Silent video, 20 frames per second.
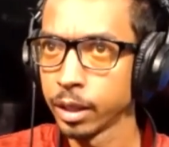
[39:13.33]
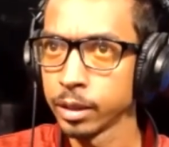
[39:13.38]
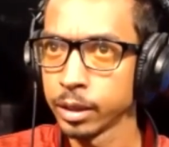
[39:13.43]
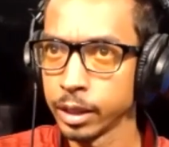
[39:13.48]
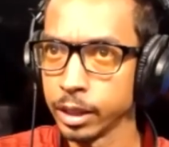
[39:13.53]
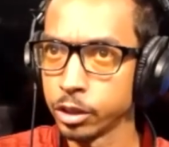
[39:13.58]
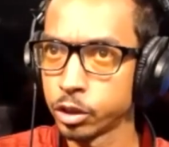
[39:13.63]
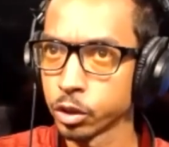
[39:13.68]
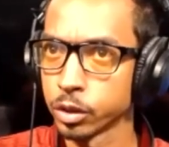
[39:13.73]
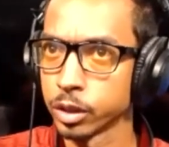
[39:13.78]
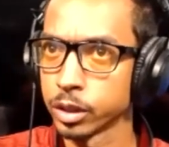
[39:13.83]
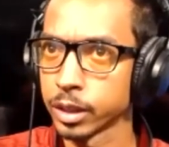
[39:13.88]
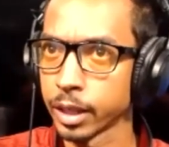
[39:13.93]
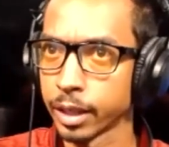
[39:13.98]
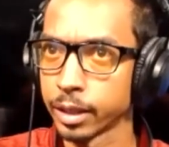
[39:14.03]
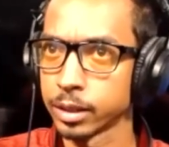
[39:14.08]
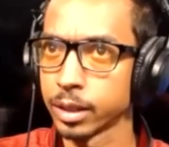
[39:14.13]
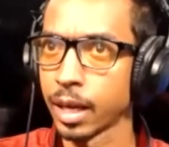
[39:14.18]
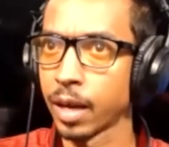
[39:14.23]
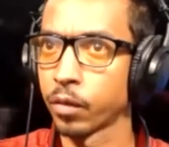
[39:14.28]
teacher
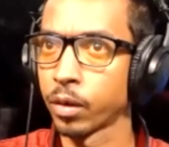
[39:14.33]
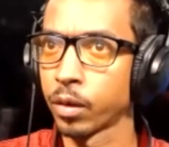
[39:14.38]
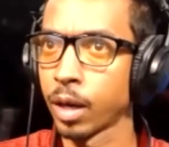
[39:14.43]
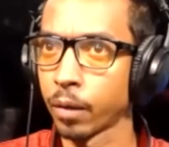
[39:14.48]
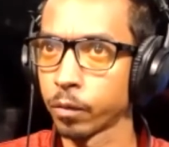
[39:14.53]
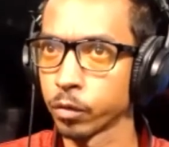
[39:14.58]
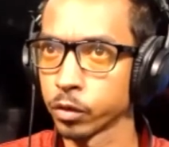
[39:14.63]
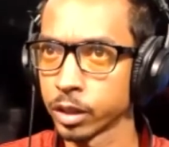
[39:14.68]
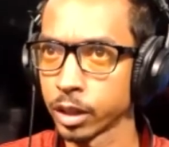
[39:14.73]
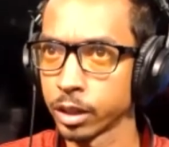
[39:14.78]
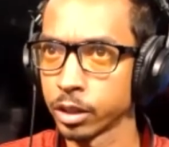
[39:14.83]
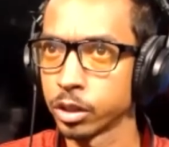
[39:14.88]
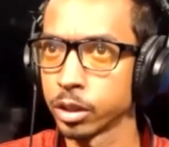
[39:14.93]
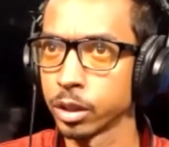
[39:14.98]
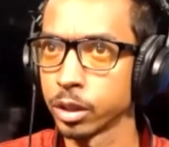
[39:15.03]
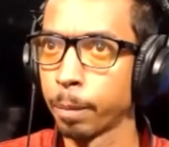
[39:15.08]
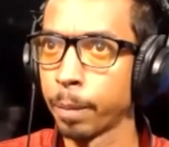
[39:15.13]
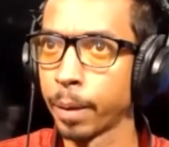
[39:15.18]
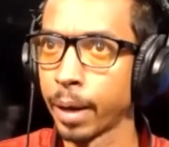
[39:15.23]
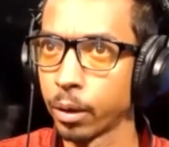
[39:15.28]
decided to have a
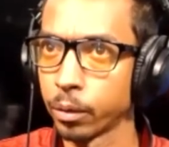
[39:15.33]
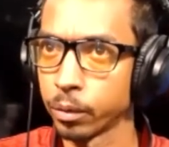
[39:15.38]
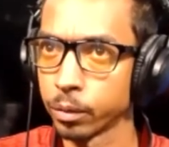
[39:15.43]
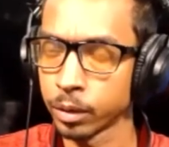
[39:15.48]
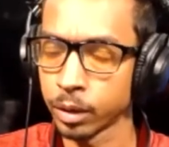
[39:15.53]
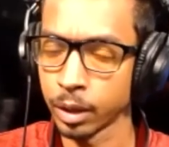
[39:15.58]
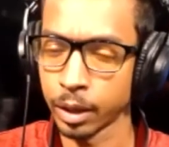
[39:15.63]
conversation about